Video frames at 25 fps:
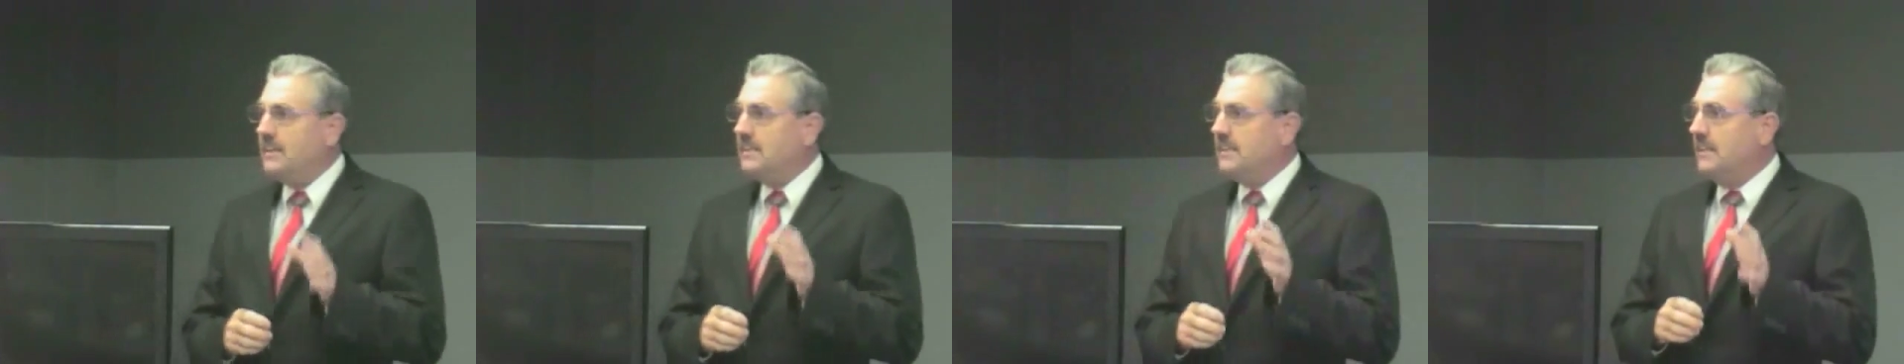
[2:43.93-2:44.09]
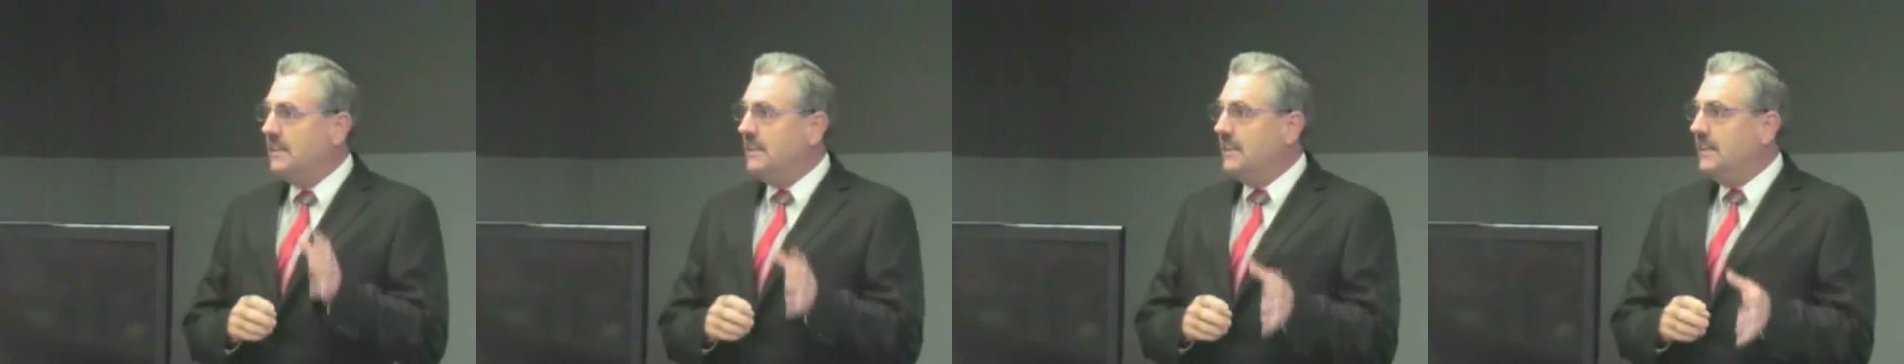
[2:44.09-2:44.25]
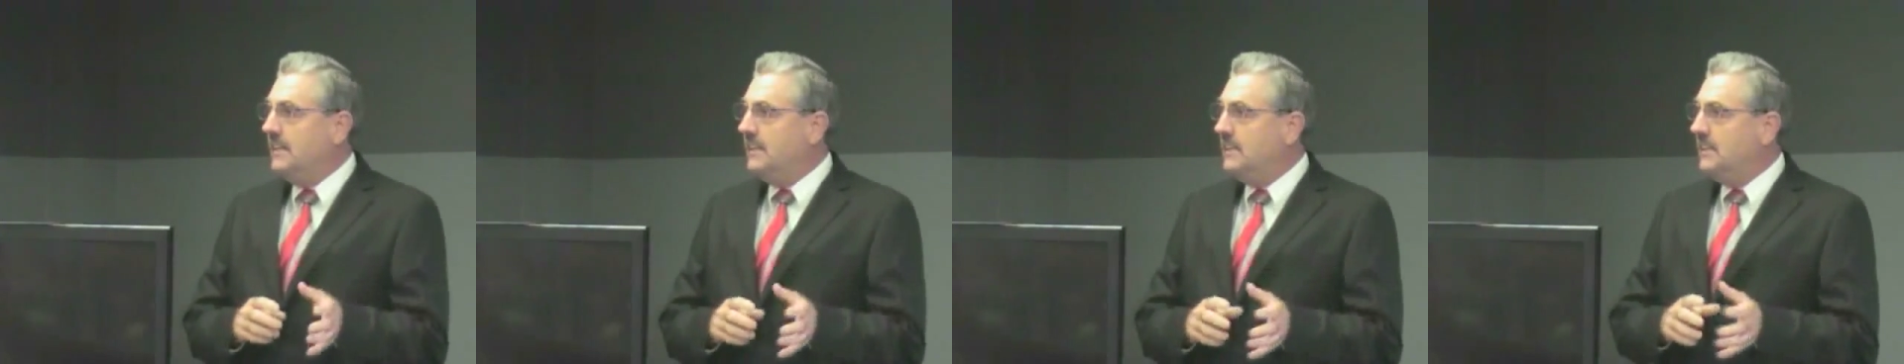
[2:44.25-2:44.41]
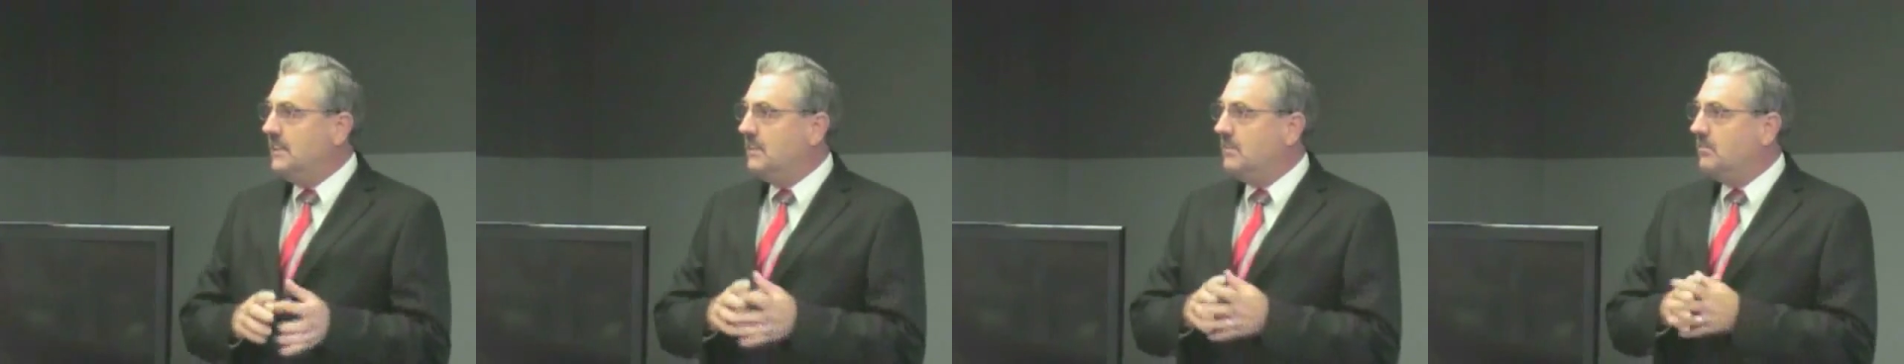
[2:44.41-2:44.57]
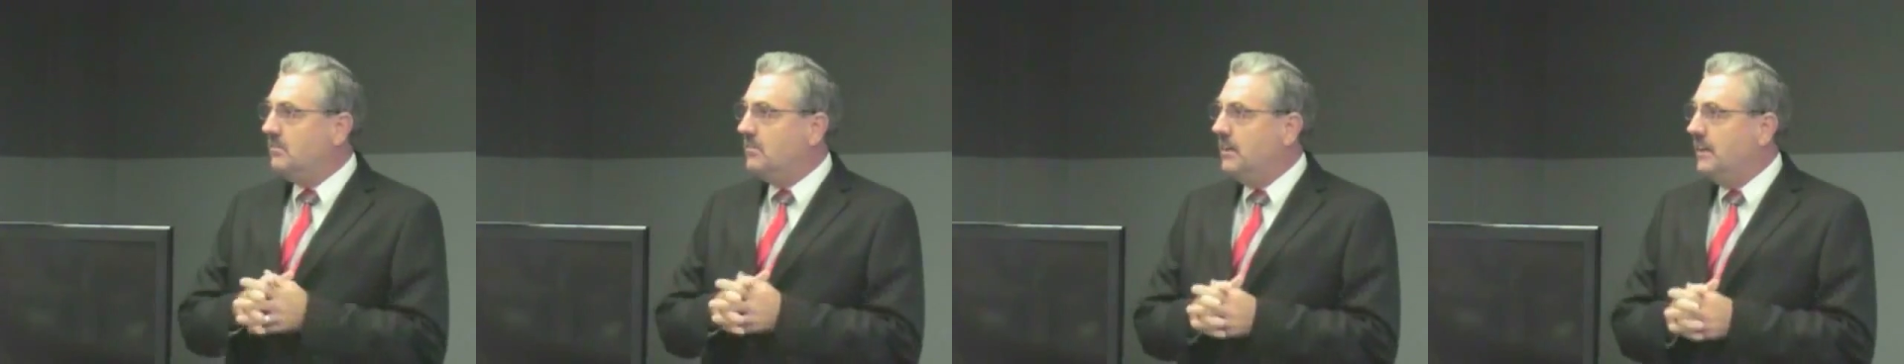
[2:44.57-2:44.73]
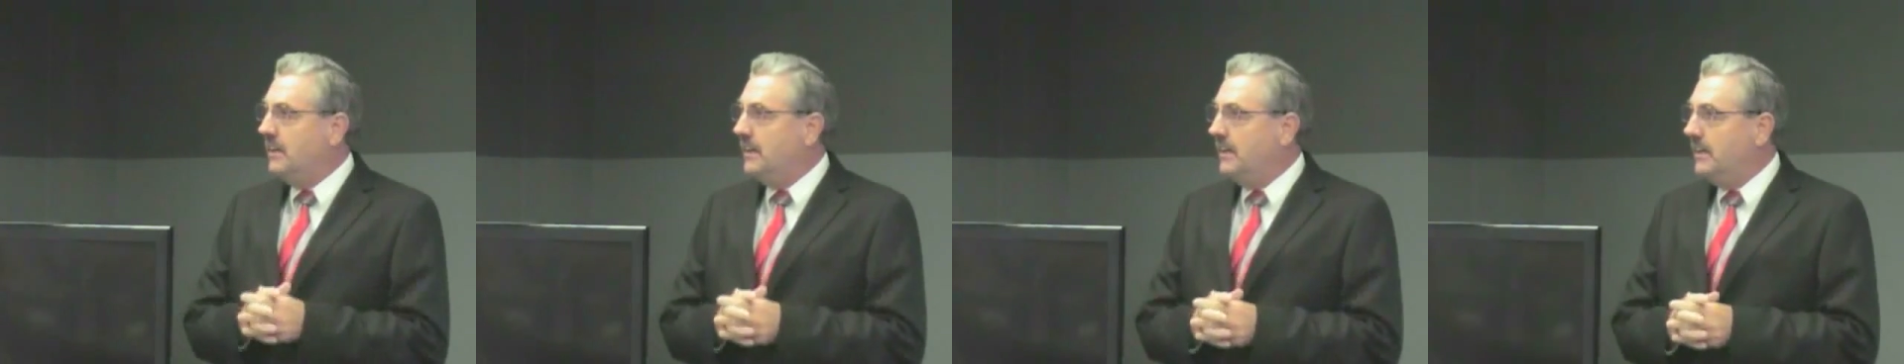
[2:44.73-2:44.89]
is an easy to
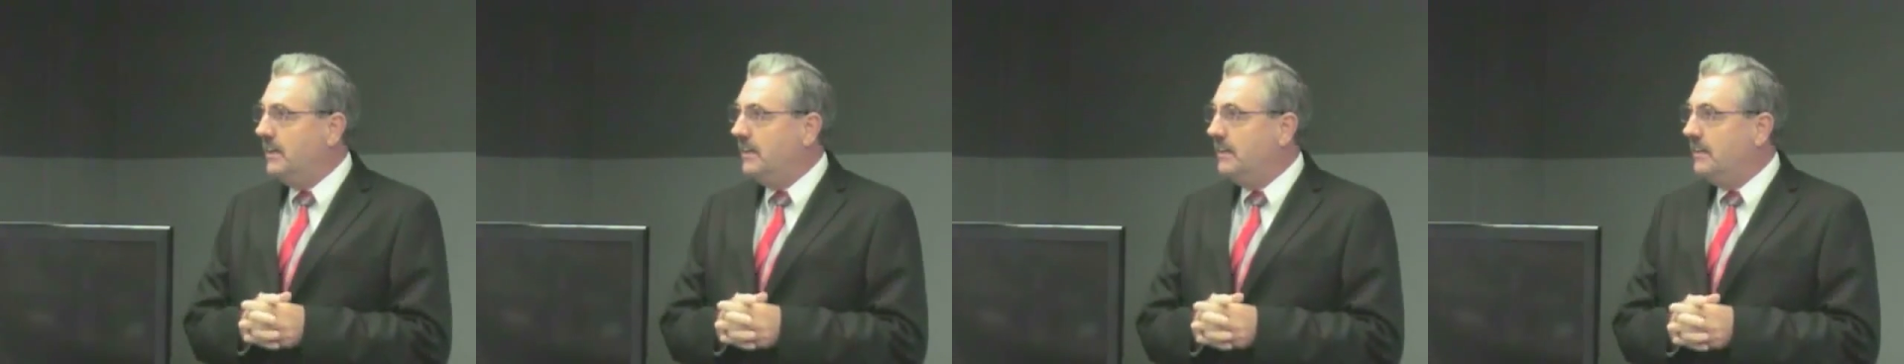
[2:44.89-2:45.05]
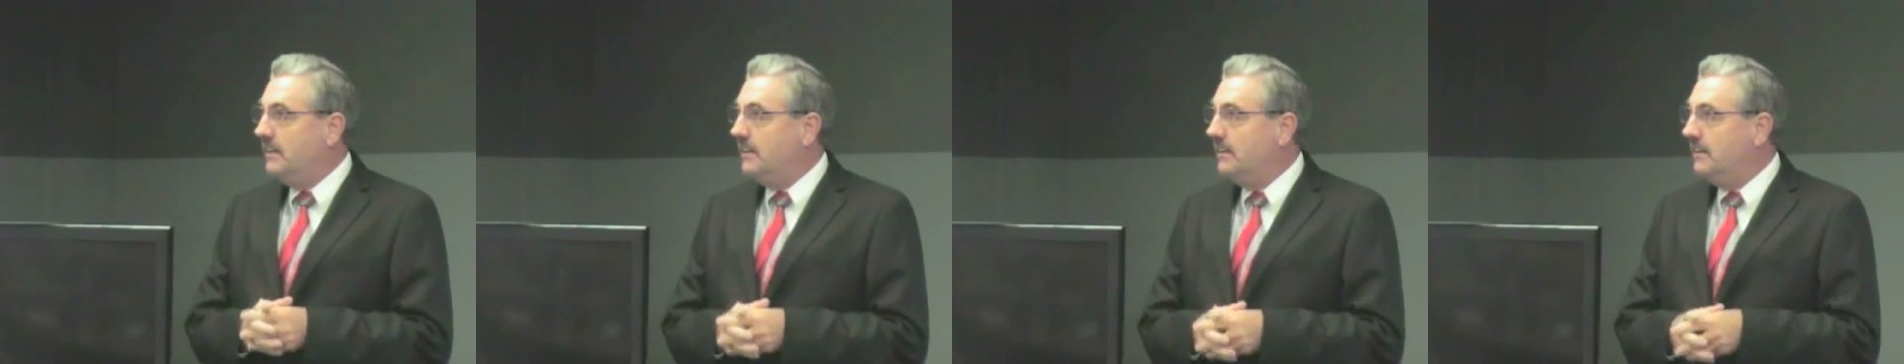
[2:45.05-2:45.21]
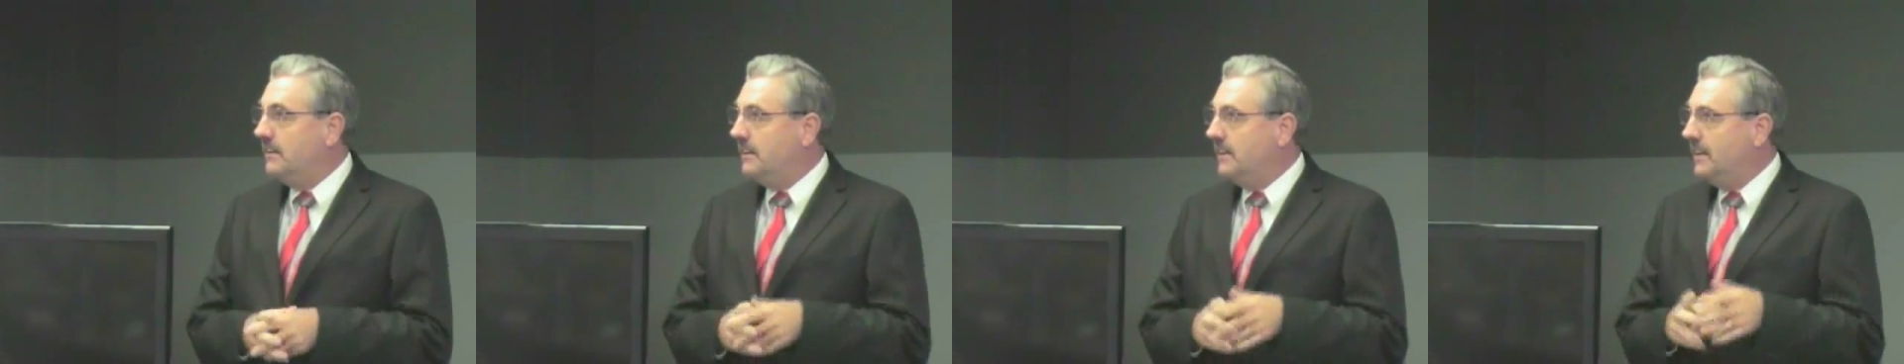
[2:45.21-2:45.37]
read,